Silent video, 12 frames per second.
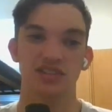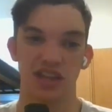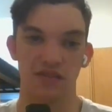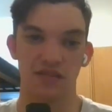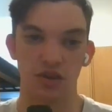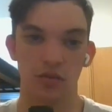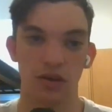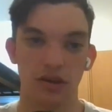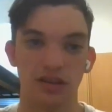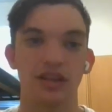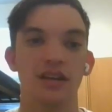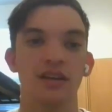Xavier
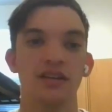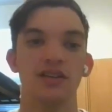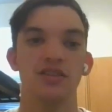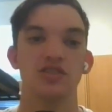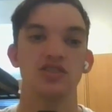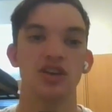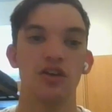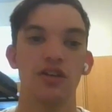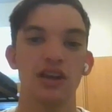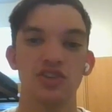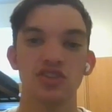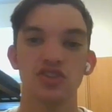Worthy. So,
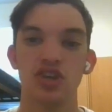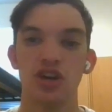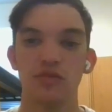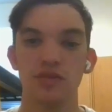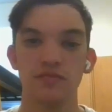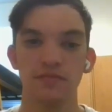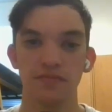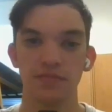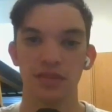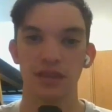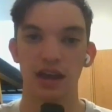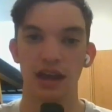ladies and gentlemen,
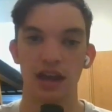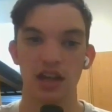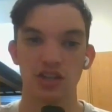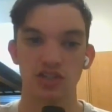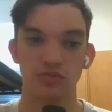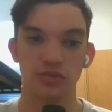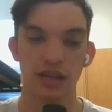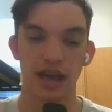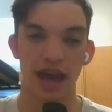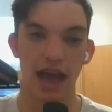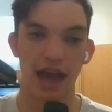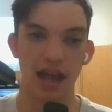as we
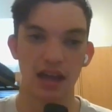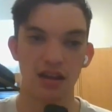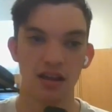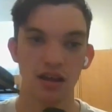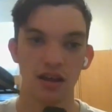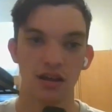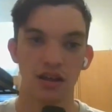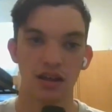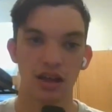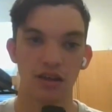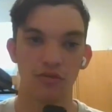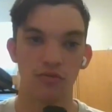head,
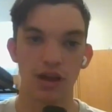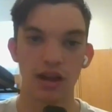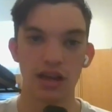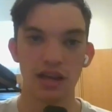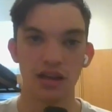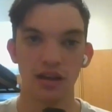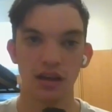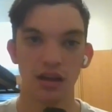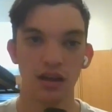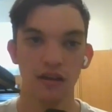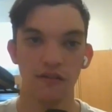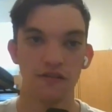get ready
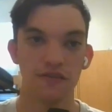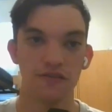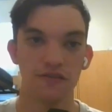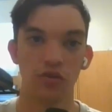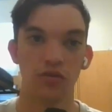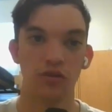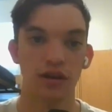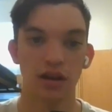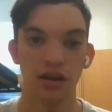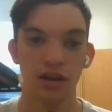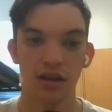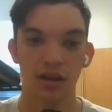
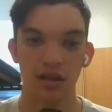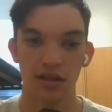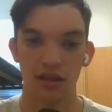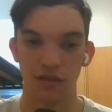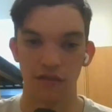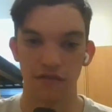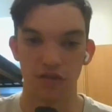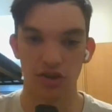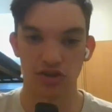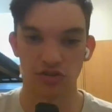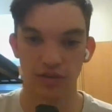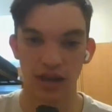for the
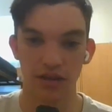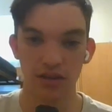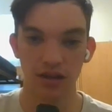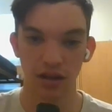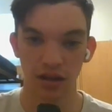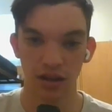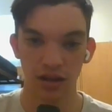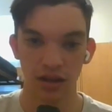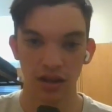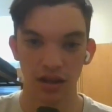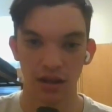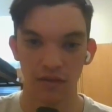first round,
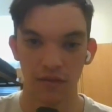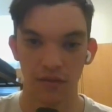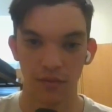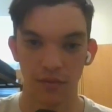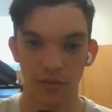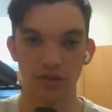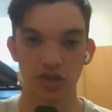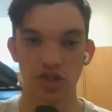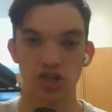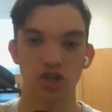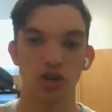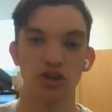we'll just
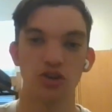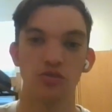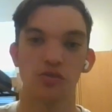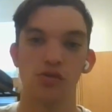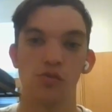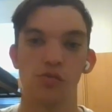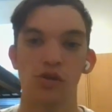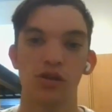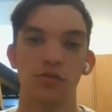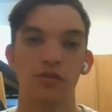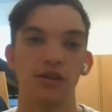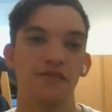show you
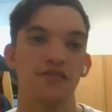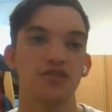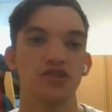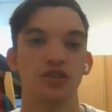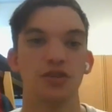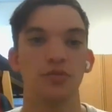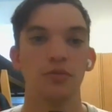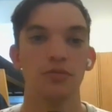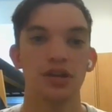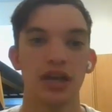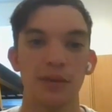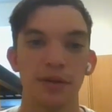what officially what
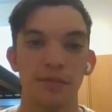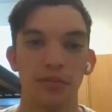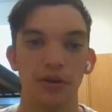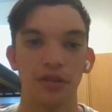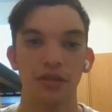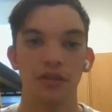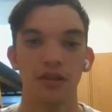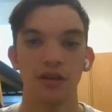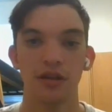we came up with